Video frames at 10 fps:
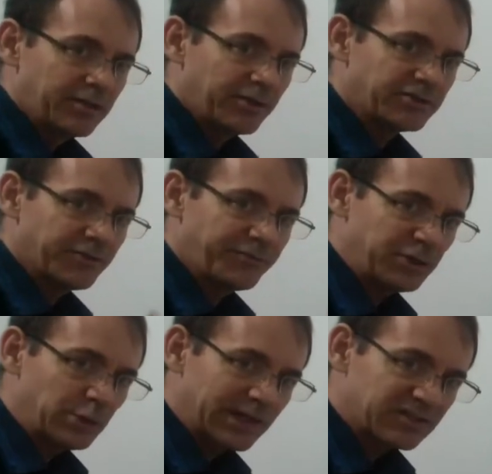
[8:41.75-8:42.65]
There's a
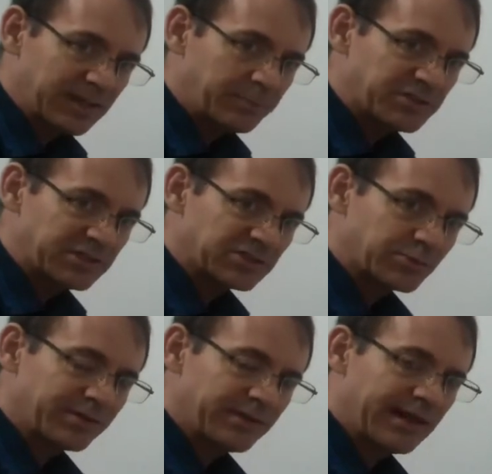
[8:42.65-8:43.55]
few exceptions
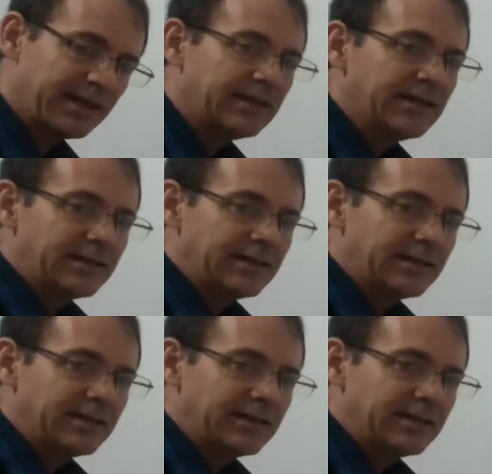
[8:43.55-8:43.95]
with that.